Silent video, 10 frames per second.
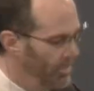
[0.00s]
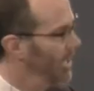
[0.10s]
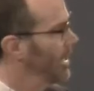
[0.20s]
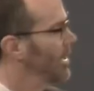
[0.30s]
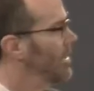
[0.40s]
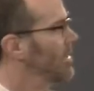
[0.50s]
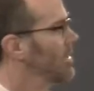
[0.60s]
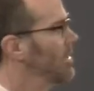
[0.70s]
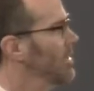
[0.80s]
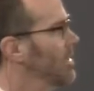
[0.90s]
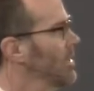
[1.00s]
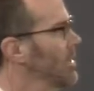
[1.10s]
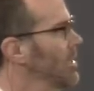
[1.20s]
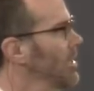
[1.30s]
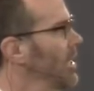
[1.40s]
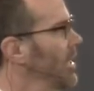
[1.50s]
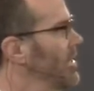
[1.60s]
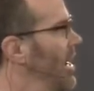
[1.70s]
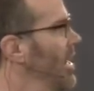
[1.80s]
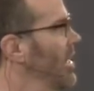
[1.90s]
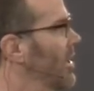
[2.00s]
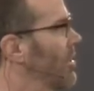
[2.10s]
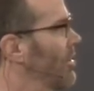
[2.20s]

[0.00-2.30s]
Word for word: me, and He died on a